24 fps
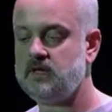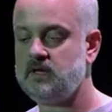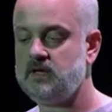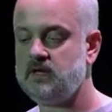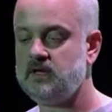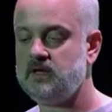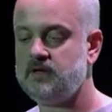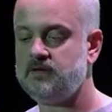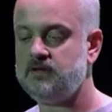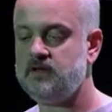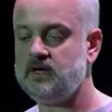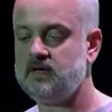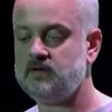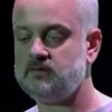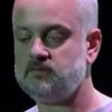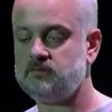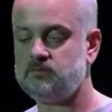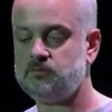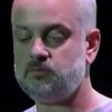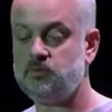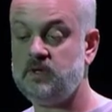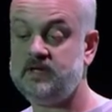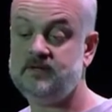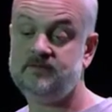there,
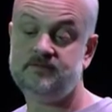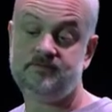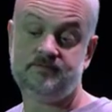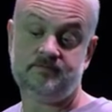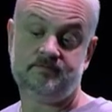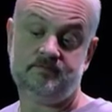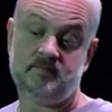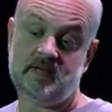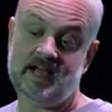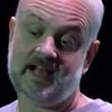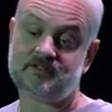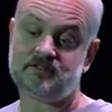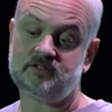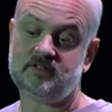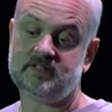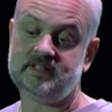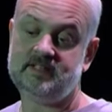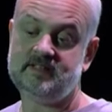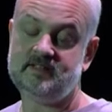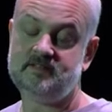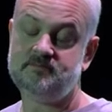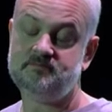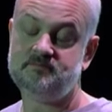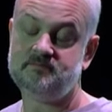we've
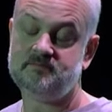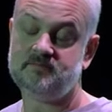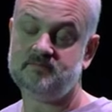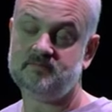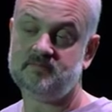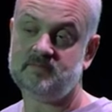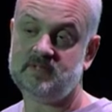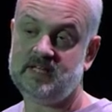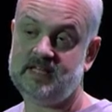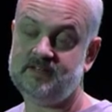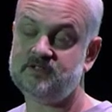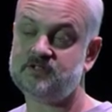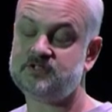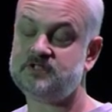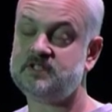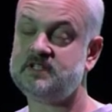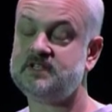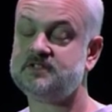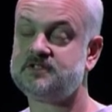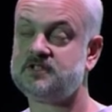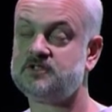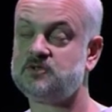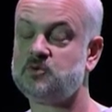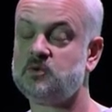actually, in the
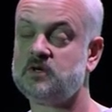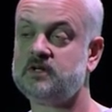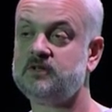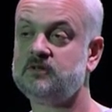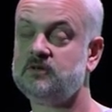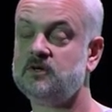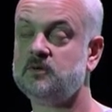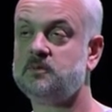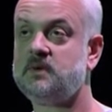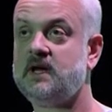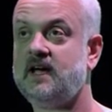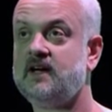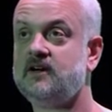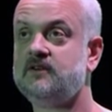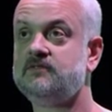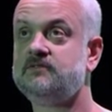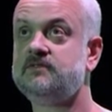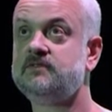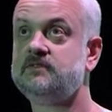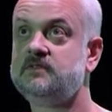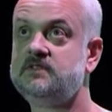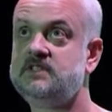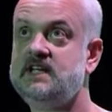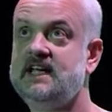CSS working group, have
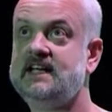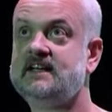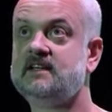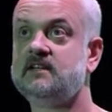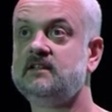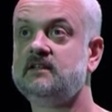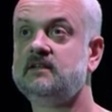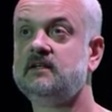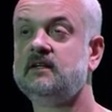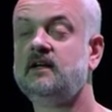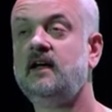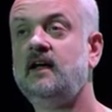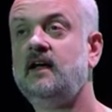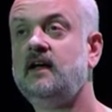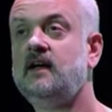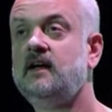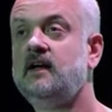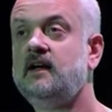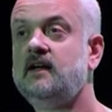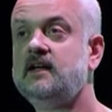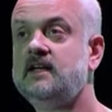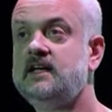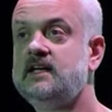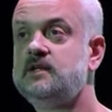taken
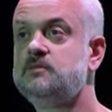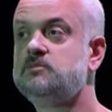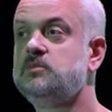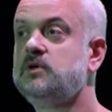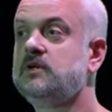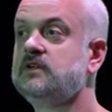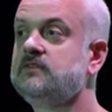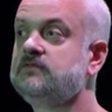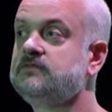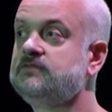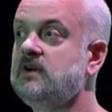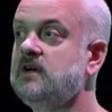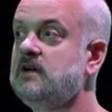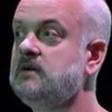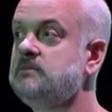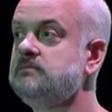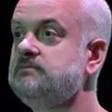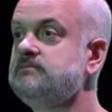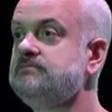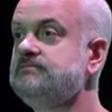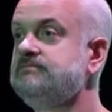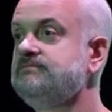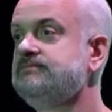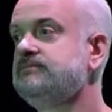input
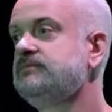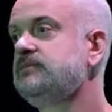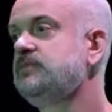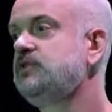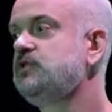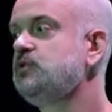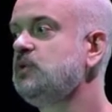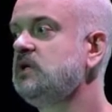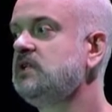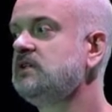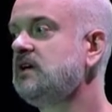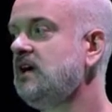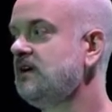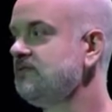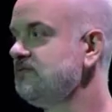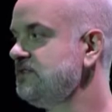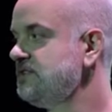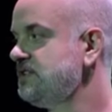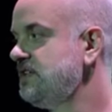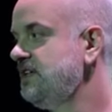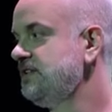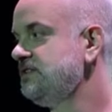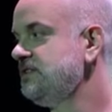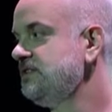from Twitter
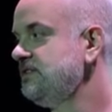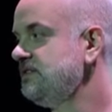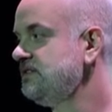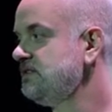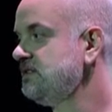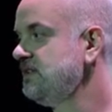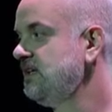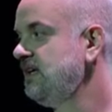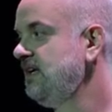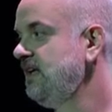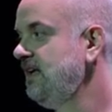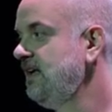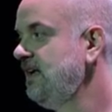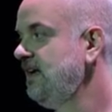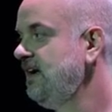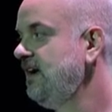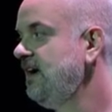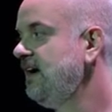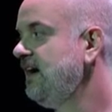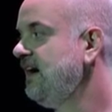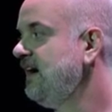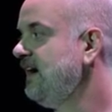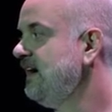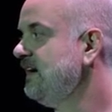conversations.
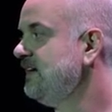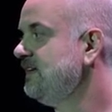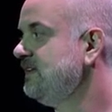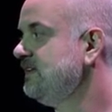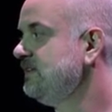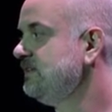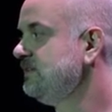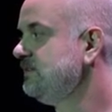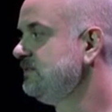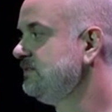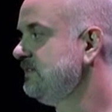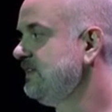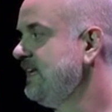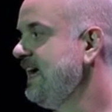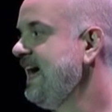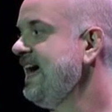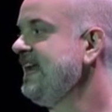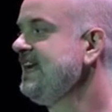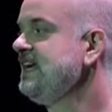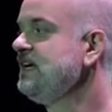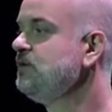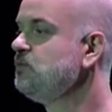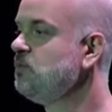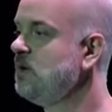Uh,
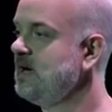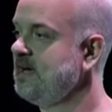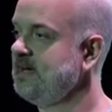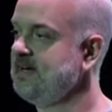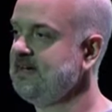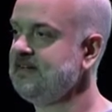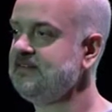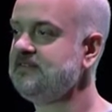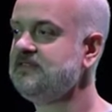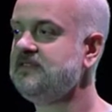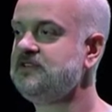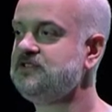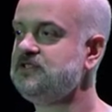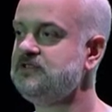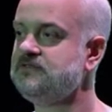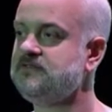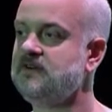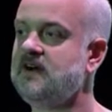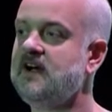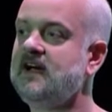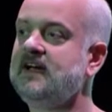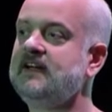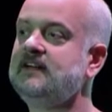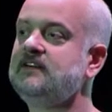any way that you
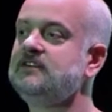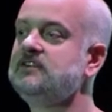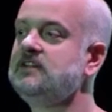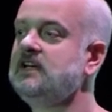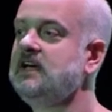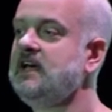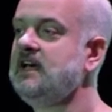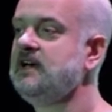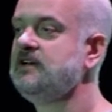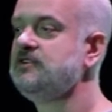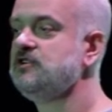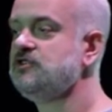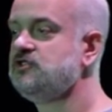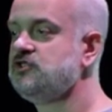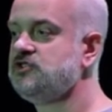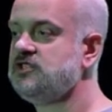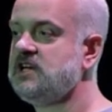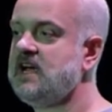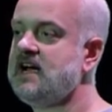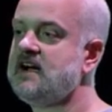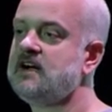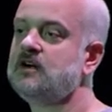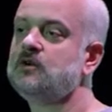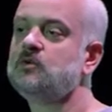find to
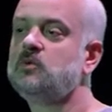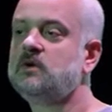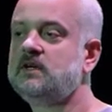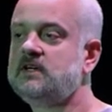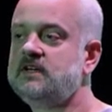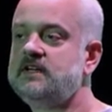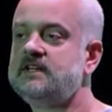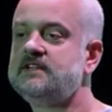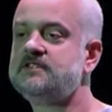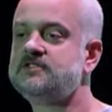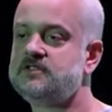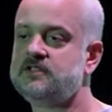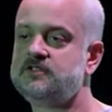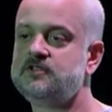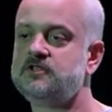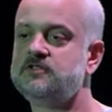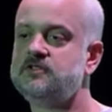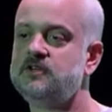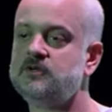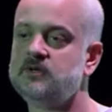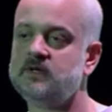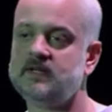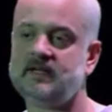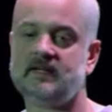share what it is that you're
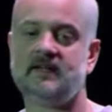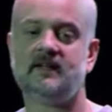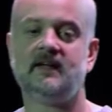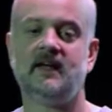doing